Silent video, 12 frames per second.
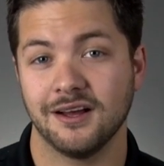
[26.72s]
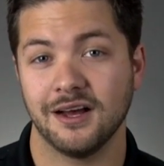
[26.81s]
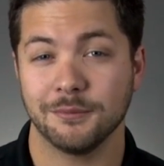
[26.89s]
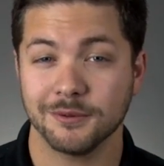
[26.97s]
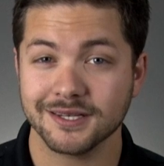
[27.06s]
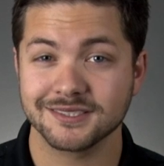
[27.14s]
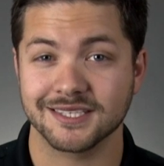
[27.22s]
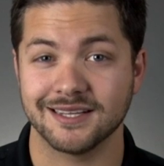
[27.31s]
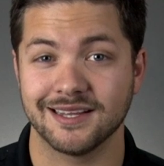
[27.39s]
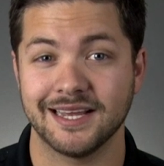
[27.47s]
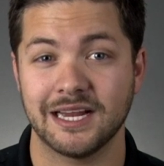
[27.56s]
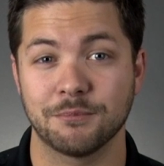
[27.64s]
A blessing in
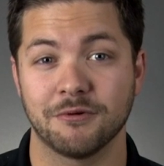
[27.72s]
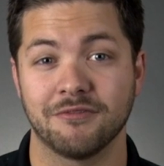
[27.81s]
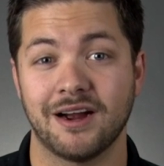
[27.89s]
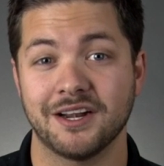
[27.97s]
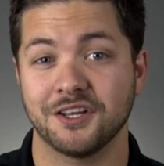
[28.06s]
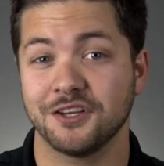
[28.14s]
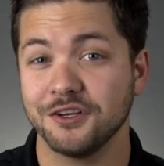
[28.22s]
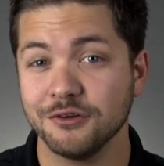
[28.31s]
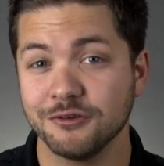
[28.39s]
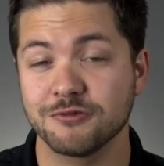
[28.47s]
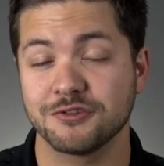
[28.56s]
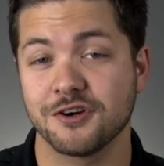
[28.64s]
that they can provide a
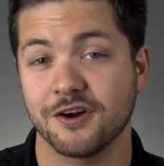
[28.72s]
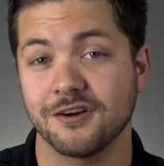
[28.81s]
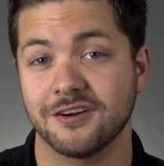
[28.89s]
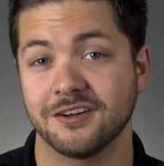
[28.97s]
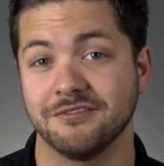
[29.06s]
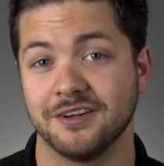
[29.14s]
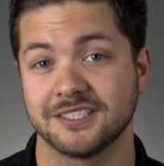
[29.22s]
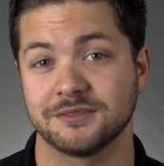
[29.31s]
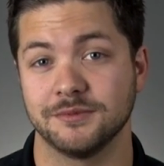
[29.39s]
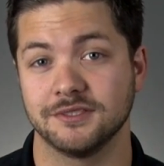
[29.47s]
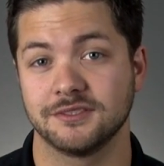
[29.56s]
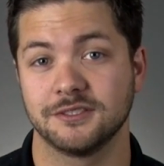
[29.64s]
huge return on
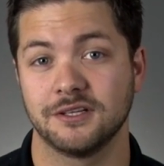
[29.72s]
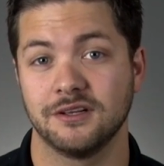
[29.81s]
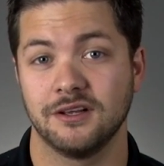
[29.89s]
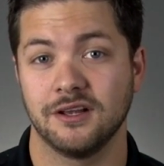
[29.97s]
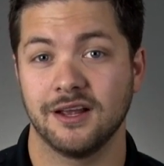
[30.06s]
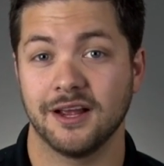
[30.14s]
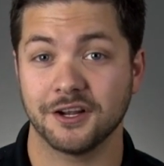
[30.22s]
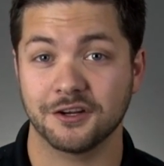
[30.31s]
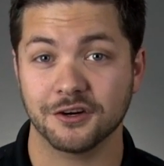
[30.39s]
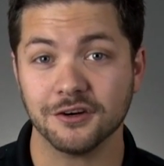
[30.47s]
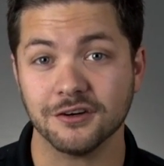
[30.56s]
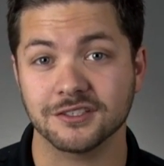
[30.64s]
investment. A
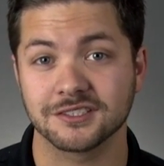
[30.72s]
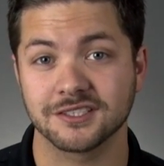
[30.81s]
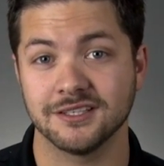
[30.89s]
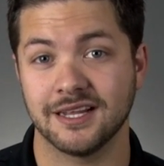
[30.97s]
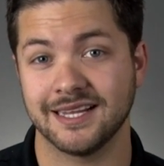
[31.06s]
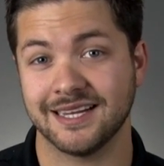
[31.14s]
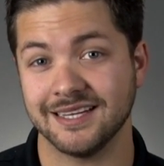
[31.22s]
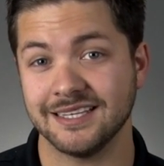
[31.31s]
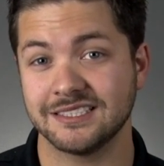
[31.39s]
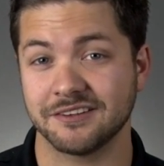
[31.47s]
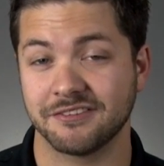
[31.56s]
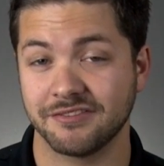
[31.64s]
curse in that they can
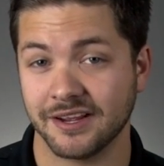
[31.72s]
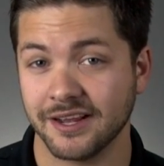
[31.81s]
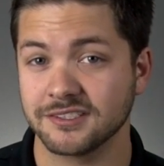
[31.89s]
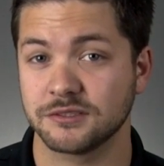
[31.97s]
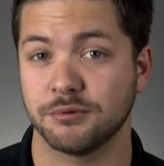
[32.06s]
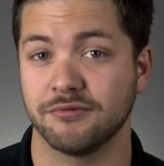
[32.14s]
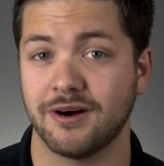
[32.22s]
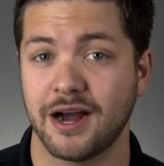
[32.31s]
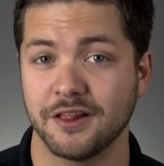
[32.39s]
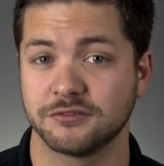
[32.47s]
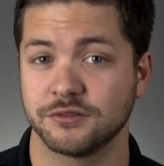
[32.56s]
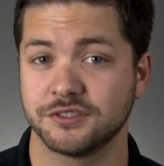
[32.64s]
easily fail to
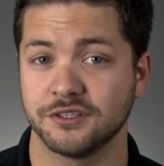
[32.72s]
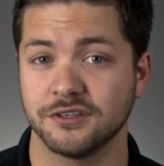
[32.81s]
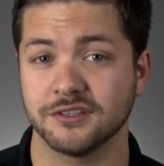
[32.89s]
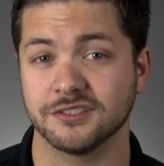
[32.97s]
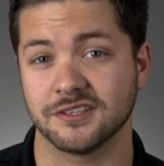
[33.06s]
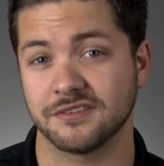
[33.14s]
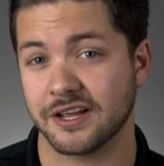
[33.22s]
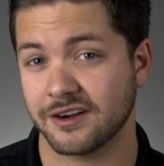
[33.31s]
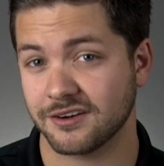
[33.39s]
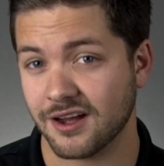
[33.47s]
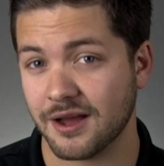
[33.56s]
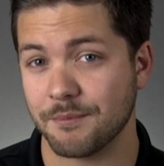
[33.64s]
provide those returns if they
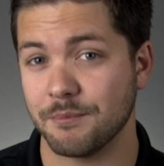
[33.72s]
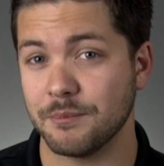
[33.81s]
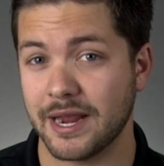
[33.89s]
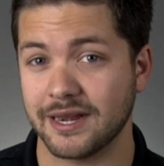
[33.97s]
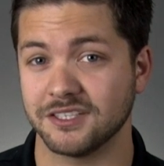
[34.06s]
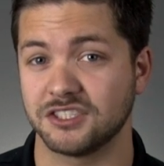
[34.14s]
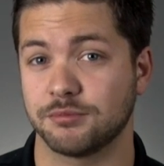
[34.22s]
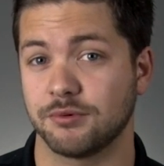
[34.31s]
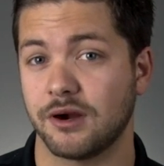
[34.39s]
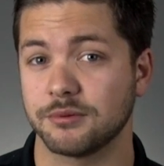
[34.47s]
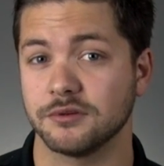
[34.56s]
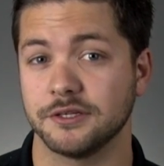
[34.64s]
are not managed
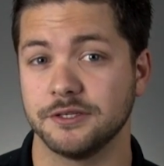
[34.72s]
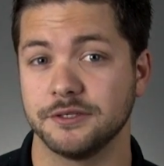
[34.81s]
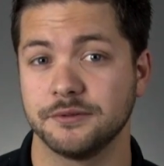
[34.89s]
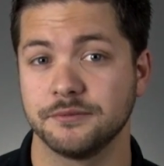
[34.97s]
properly.